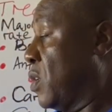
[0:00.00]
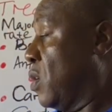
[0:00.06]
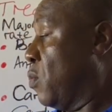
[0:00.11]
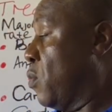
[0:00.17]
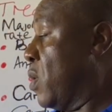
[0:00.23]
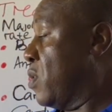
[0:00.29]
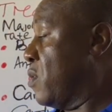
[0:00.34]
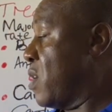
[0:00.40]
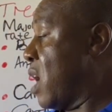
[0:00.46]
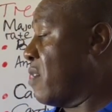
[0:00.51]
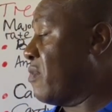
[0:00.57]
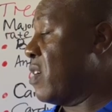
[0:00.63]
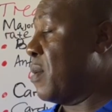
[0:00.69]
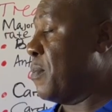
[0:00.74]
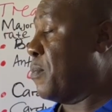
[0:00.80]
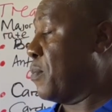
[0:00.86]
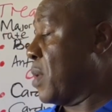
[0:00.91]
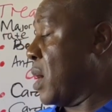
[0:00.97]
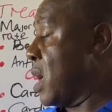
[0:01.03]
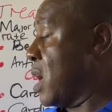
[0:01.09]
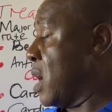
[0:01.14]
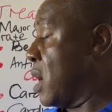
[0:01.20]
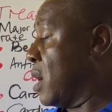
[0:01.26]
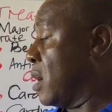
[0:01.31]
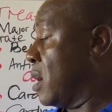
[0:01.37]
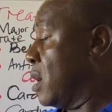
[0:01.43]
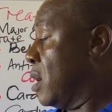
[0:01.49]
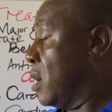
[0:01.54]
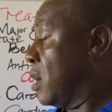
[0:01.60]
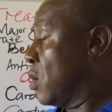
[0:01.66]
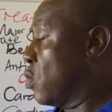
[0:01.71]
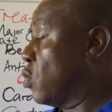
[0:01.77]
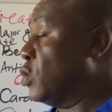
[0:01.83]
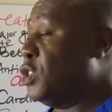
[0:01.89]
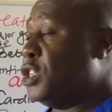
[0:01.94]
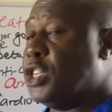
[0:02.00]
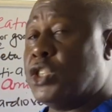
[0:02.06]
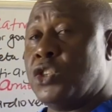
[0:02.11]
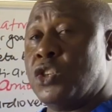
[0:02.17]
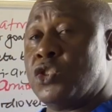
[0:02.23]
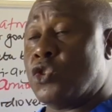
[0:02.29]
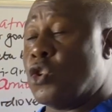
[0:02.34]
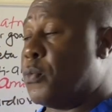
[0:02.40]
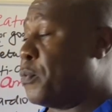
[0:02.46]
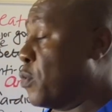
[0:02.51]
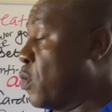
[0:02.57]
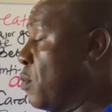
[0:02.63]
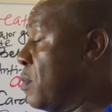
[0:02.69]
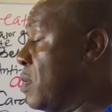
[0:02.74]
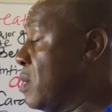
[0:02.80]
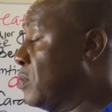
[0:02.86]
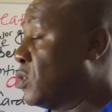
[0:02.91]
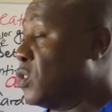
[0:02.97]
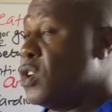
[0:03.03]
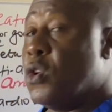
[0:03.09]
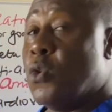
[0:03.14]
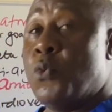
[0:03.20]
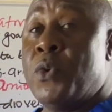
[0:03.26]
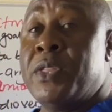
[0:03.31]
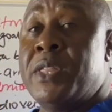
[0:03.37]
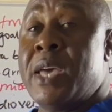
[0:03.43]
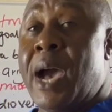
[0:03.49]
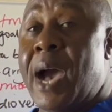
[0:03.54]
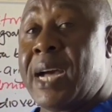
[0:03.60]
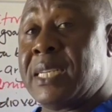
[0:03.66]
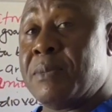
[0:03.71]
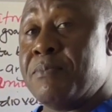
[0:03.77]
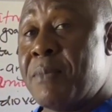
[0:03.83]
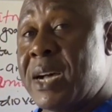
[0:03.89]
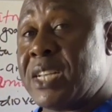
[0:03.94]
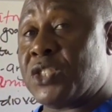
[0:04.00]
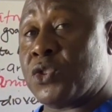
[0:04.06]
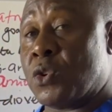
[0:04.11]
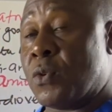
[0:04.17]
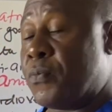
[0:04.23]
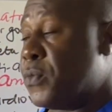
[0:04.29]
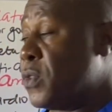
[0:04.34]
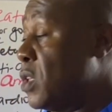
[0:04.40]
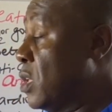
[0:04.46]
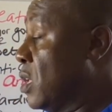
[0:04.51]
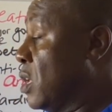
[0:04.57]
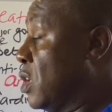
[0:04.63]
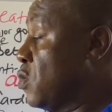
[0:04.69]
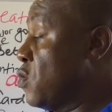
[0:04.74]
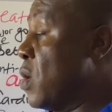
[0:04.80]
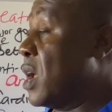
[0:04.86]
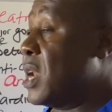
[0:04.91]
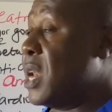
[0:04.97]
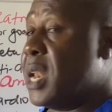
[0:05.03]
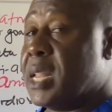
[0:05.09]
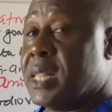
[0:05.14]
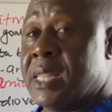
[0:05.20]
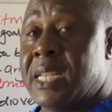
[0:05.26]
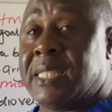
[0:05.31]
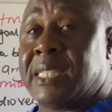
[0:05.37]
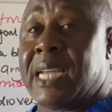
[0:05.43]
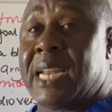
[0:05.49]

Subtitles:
When you have conditions or problems with the heart muscle, there's a